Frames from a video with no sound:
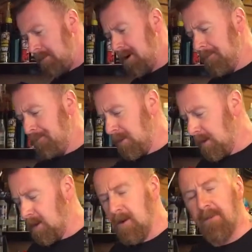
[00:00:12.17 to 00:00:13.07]
But
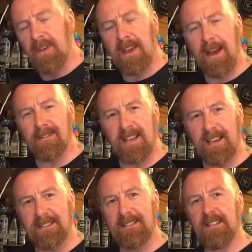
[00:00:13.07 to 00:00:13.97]
the
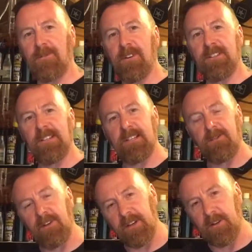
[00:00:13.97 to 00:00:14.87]
Kawasaki 636
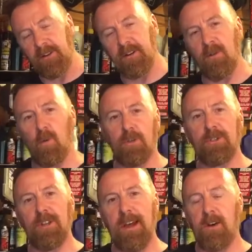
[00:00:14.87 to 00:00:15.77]
video you're going to
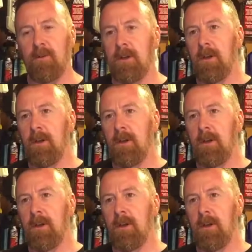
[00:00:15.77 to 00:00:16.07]
watch now